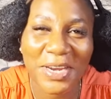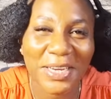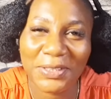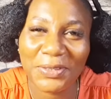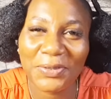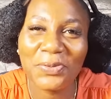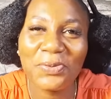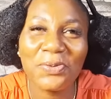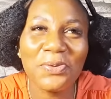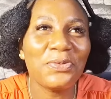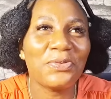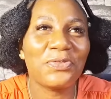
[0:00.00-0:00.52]

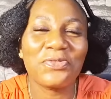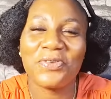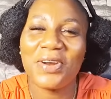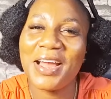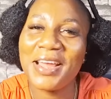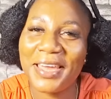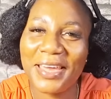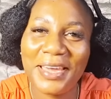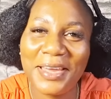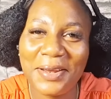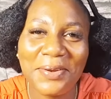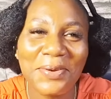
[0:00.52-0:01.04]
no
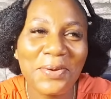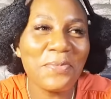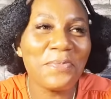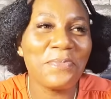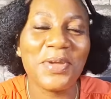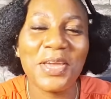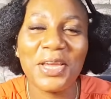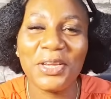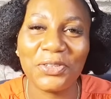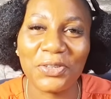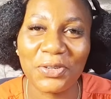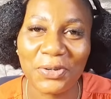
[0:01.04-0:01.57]
dragging, no
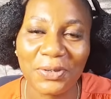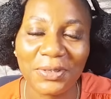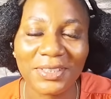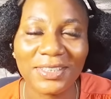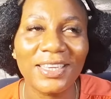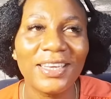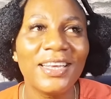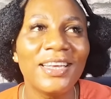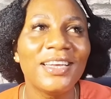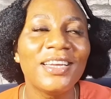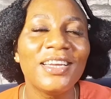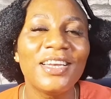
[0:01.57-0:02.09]
measures.
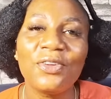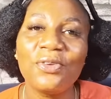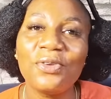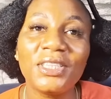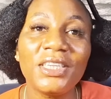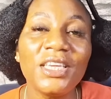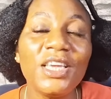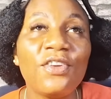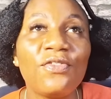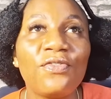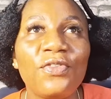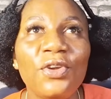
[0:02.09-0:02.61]
You
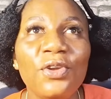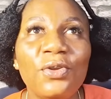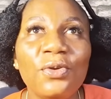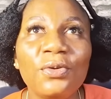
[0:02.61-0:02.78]
see, if you